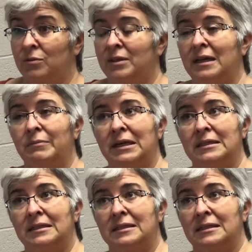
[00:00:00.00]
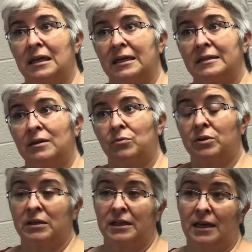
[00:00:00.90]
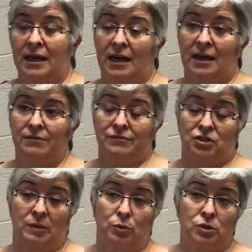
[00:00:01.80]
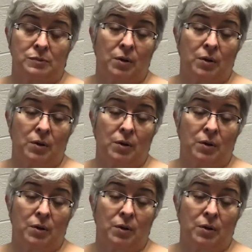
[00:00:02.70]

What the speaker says: Well, I might decide that we're gonna have shepherd's